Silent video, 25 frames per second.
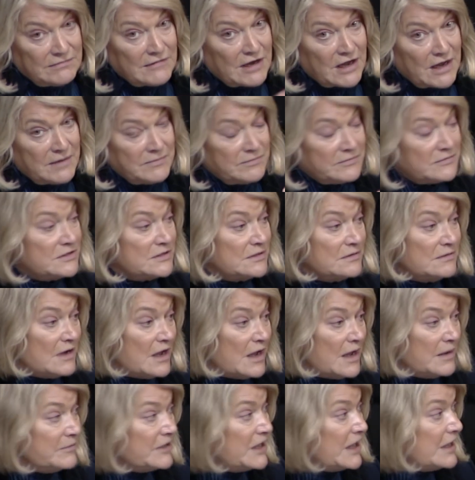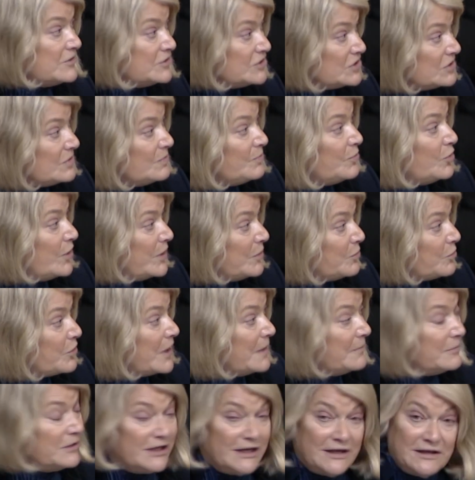I'm getting to the point where
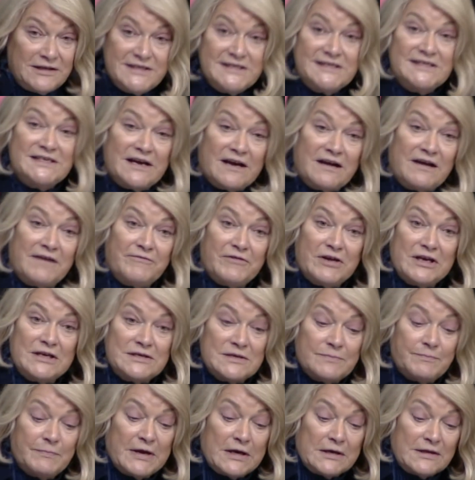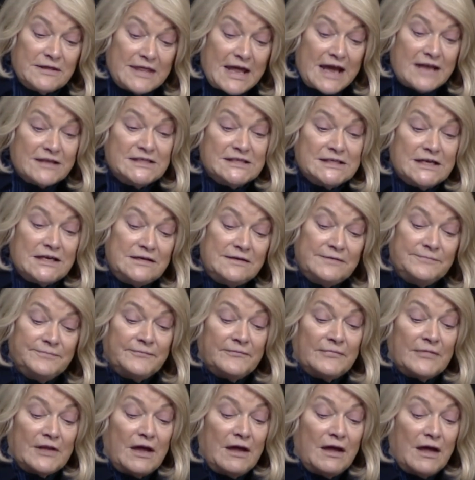I'm a little sick of it. But that's it.
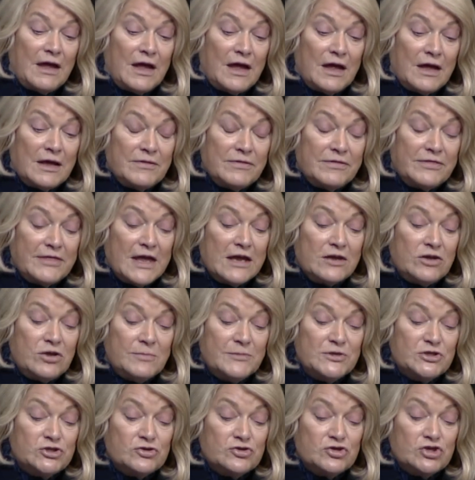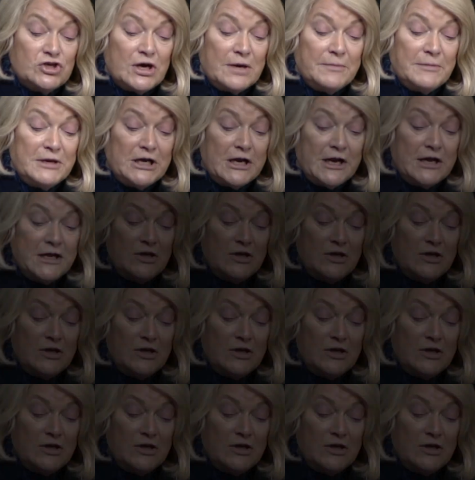Thank you, Mr. Chairman. I